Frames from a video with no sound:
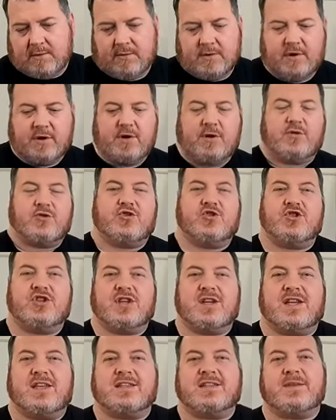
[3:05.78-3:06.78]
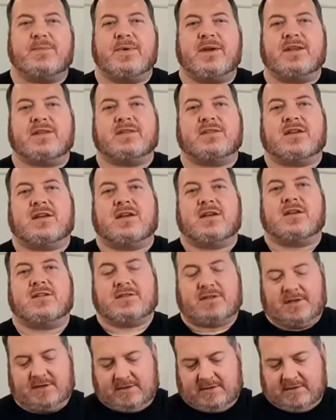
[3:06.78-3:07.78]
We're going to do just a bit of
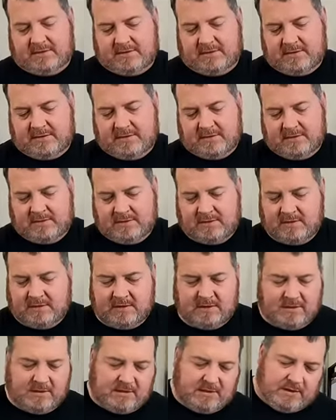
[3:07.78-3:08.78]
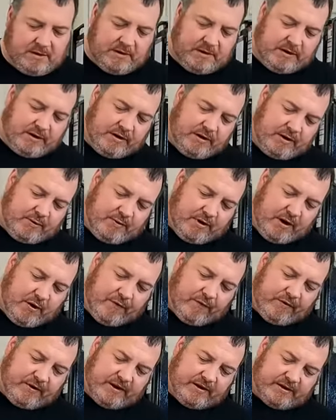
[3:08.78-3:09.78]
salt. You don't want to
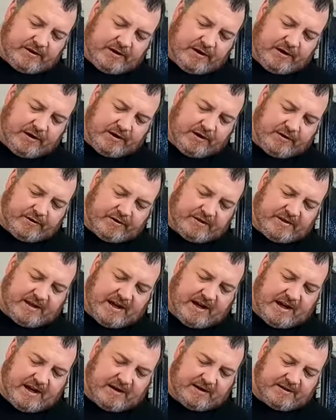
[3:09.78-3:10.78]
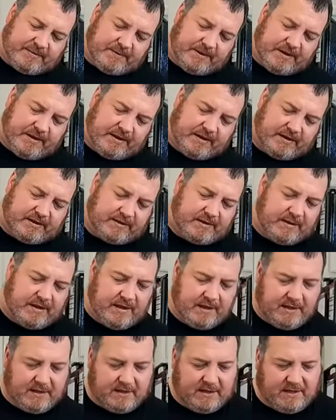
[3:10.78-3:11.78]
overly salt your stocks because
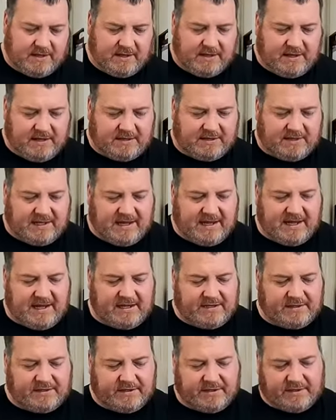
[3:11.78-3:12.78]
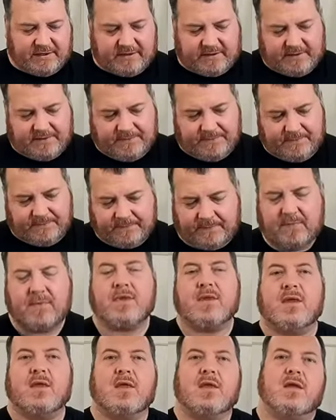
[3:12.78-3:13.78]
it's a lot easier
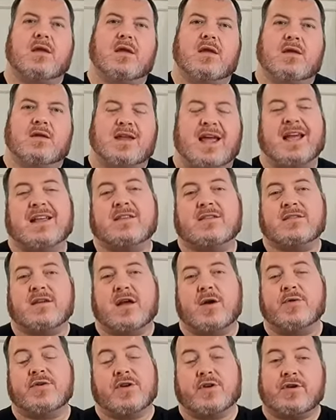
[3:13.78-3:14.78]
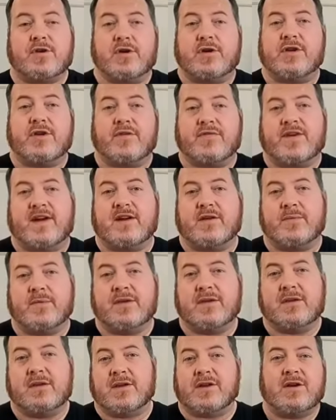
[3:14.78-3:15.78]
to add salt when you're cooking your final
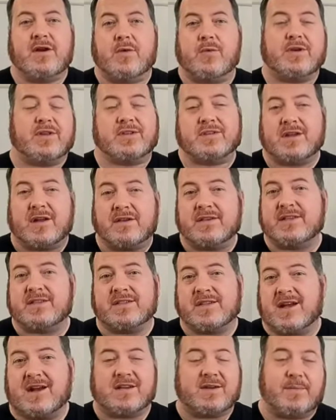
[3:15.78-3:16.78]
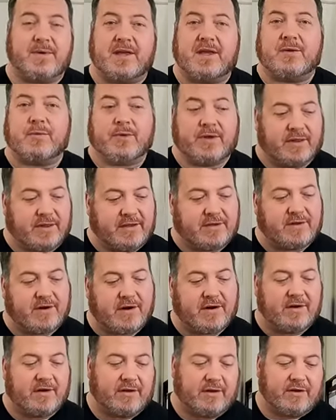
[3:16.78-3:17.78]
meal, and you don't want a salty stock to begin with. It's
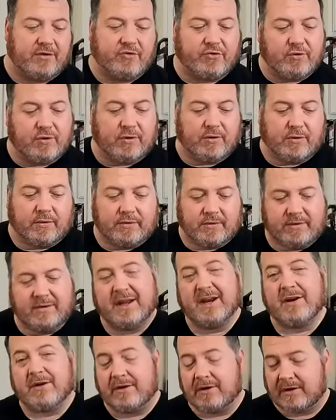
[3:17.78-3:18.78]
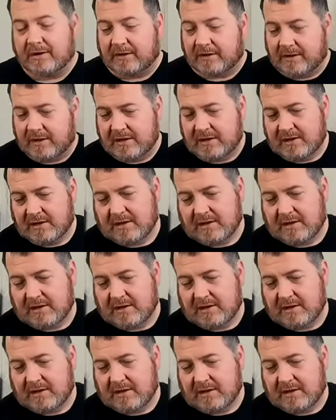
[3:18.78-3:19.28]
hard to control later on.